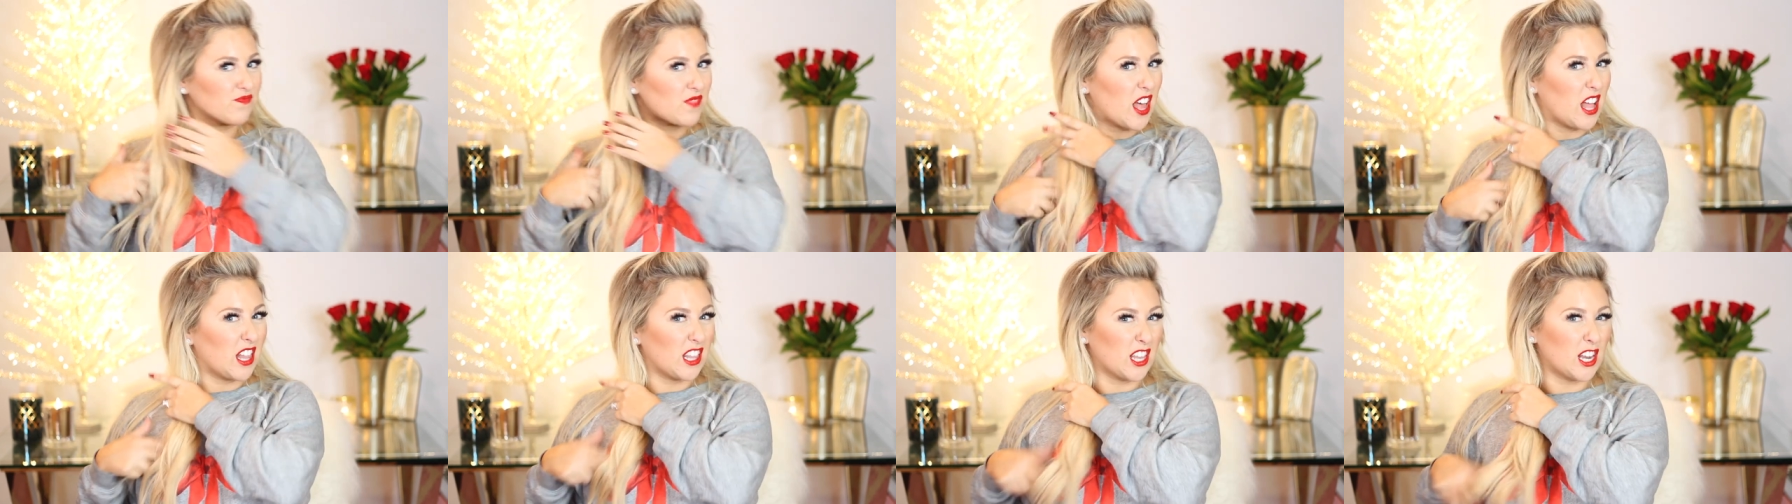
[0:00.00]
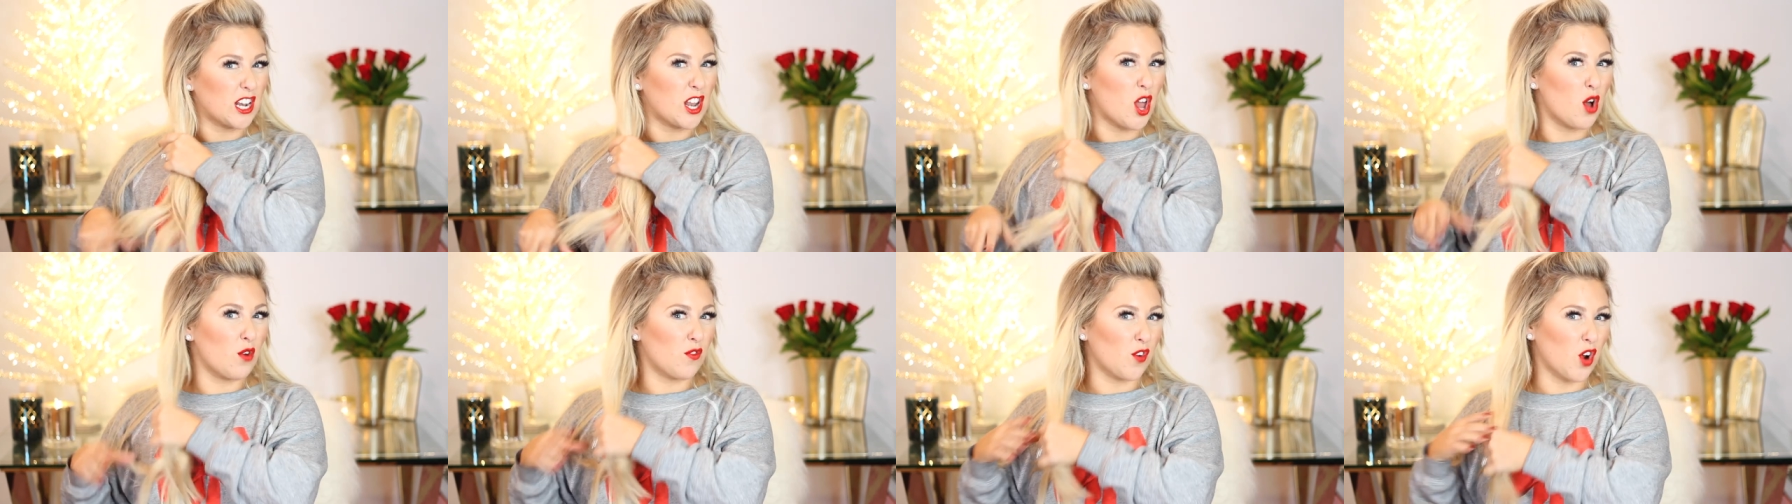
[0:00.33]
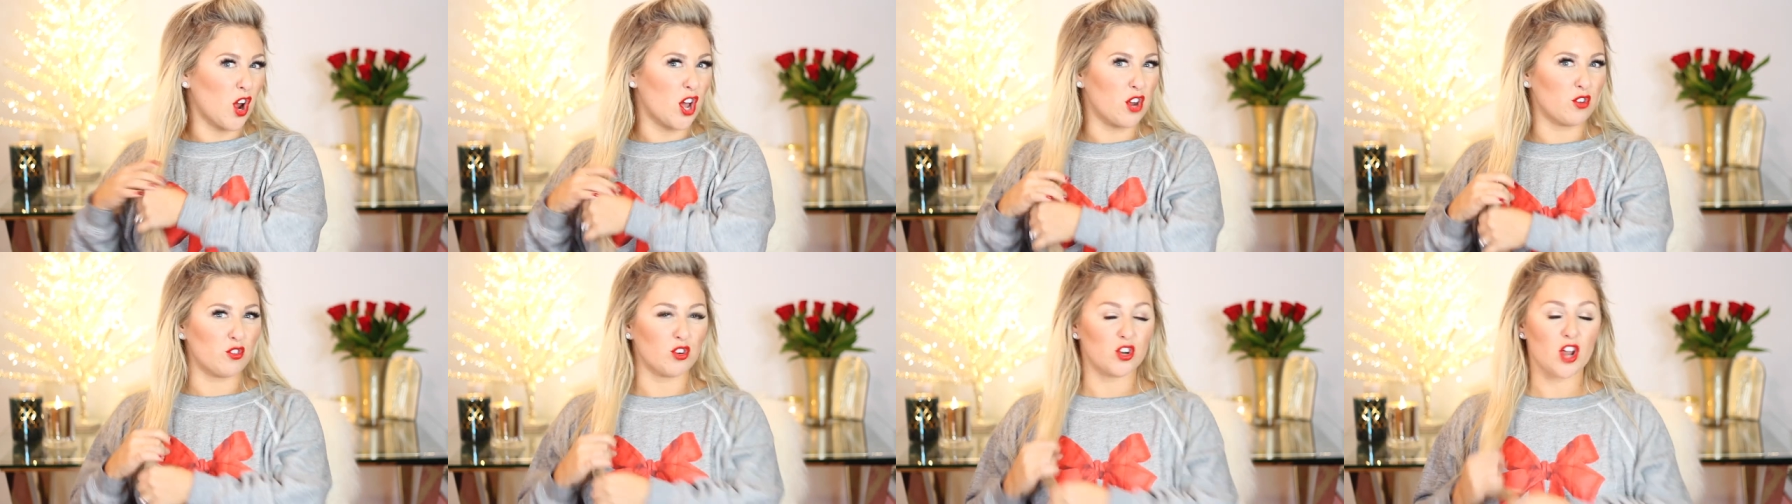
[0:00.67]
a little over
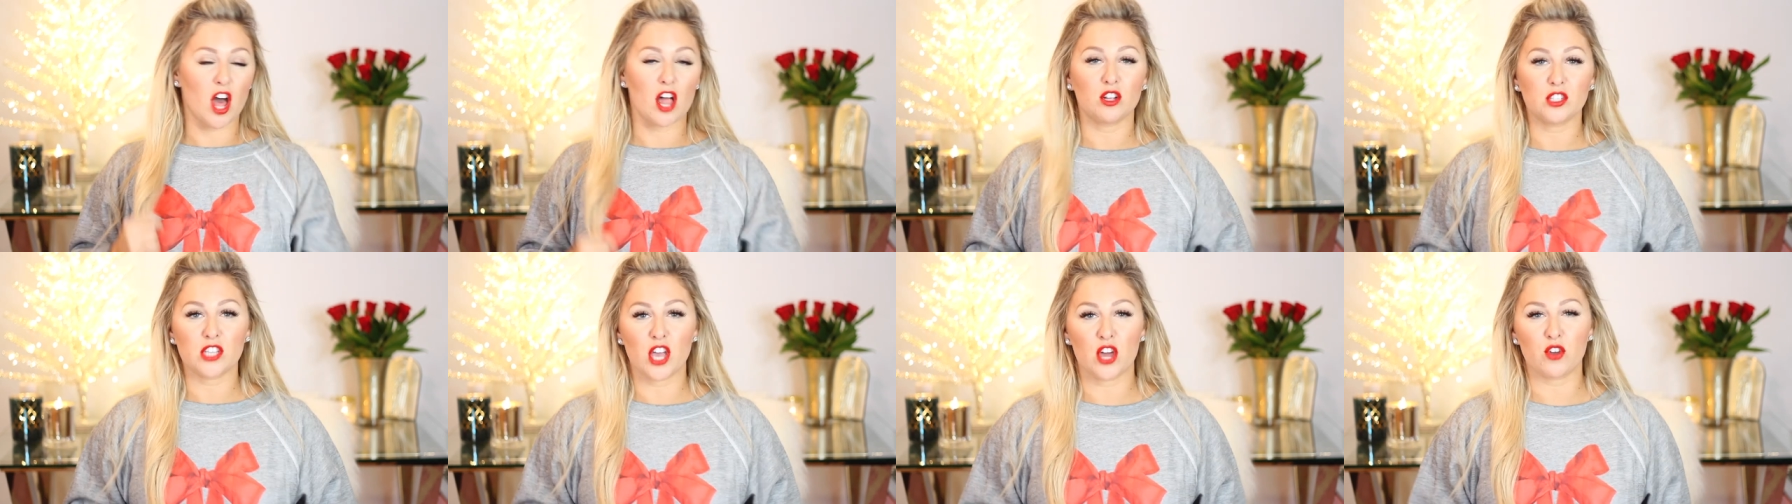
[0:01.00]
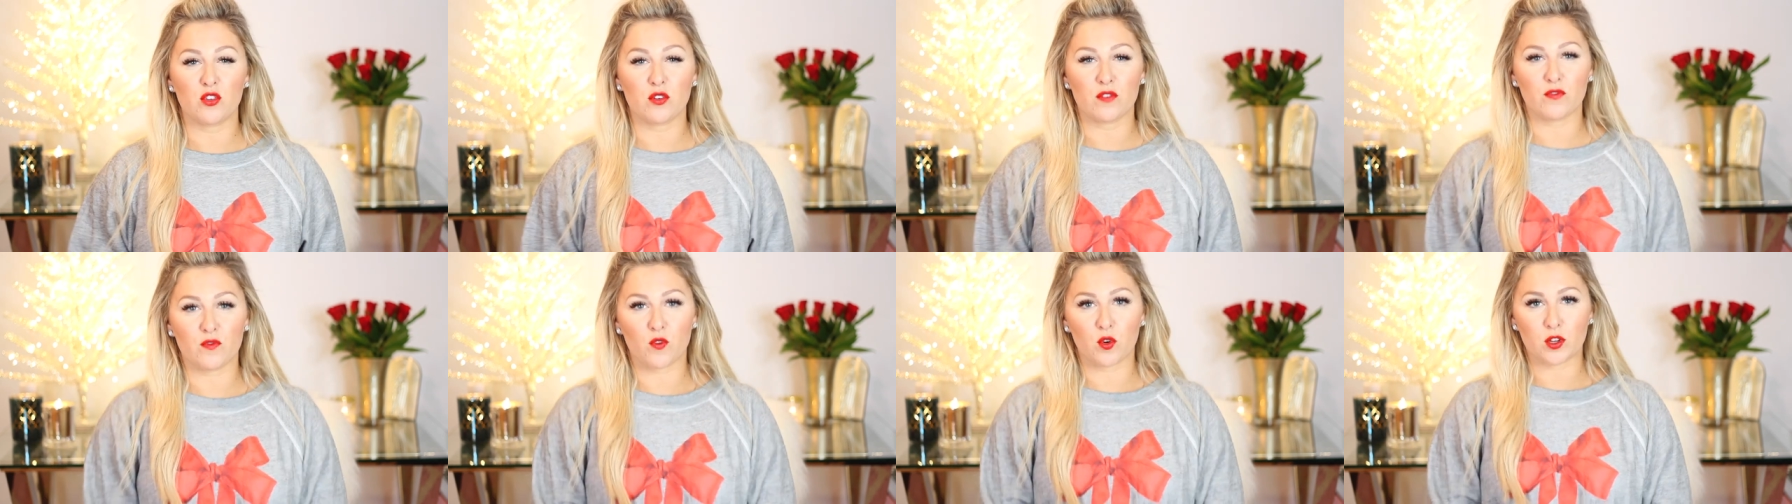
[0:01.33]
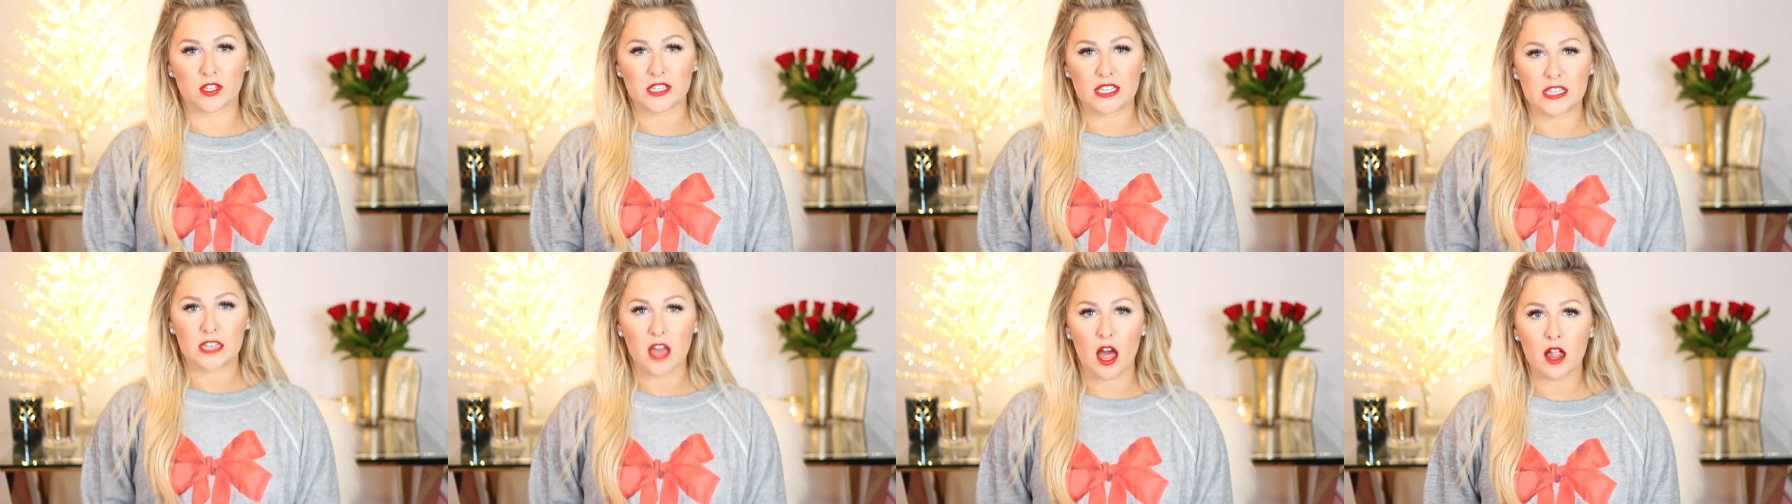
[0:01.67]
one hundred dollars, one hundred
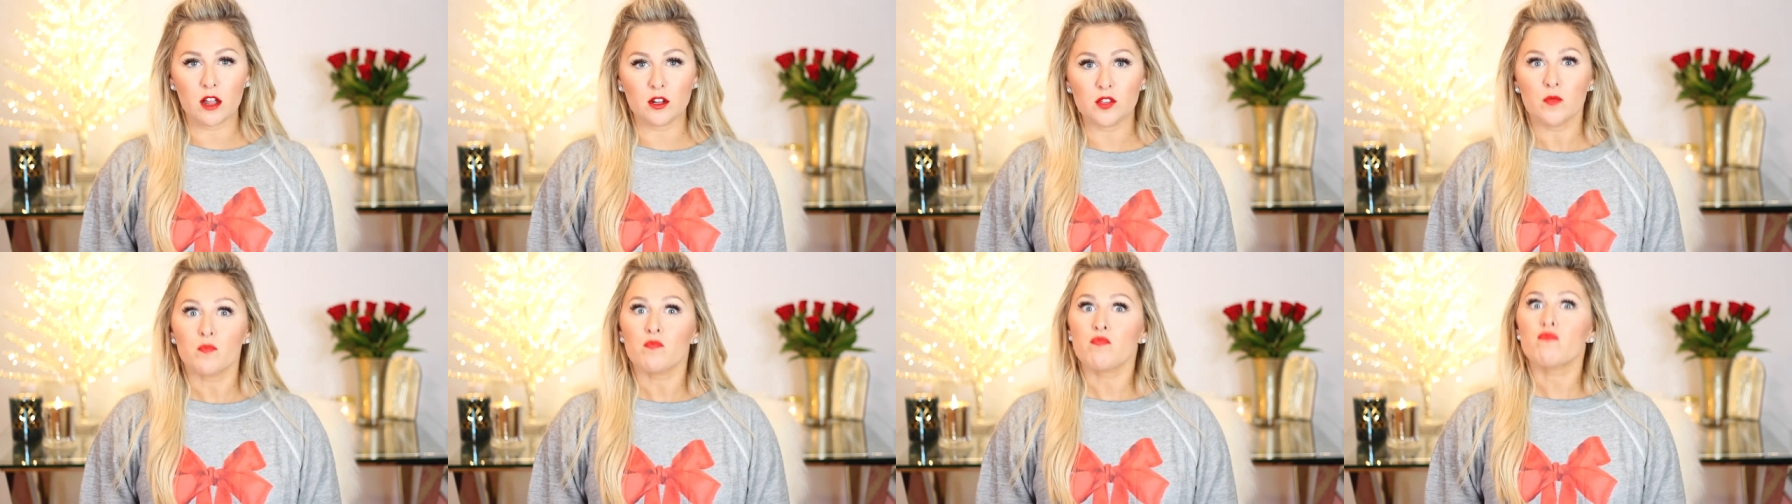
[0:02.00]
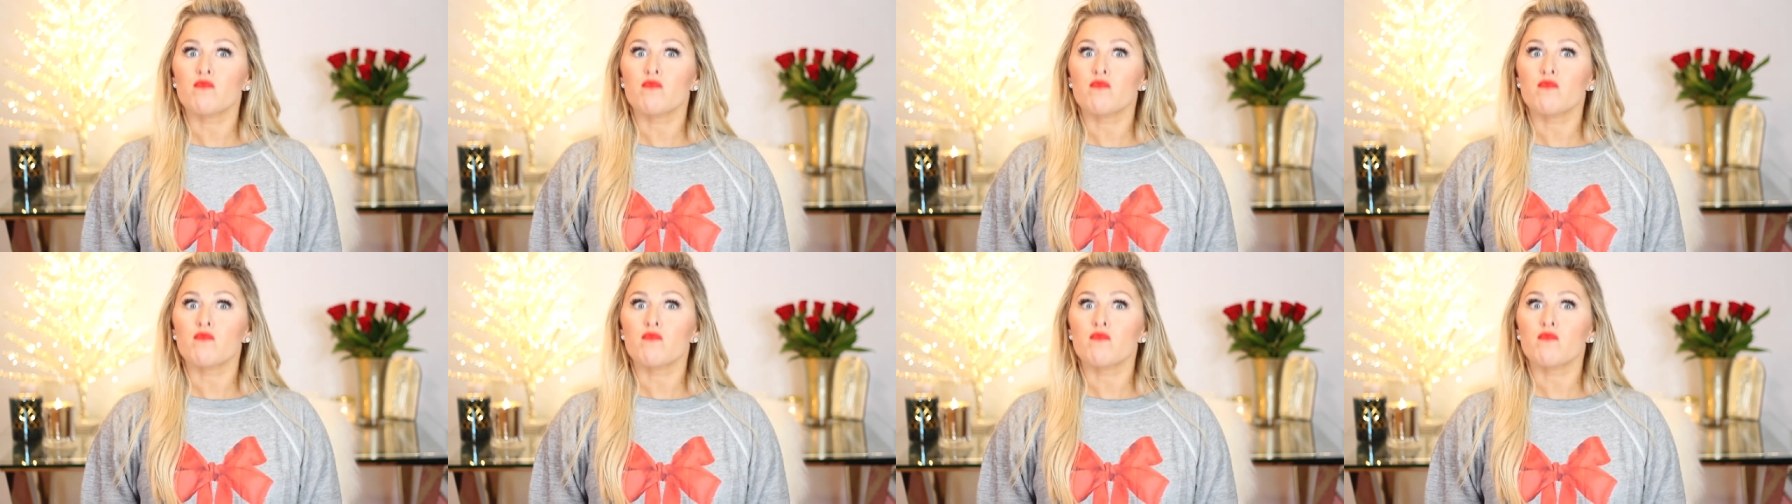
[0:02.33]
fourteen dollars.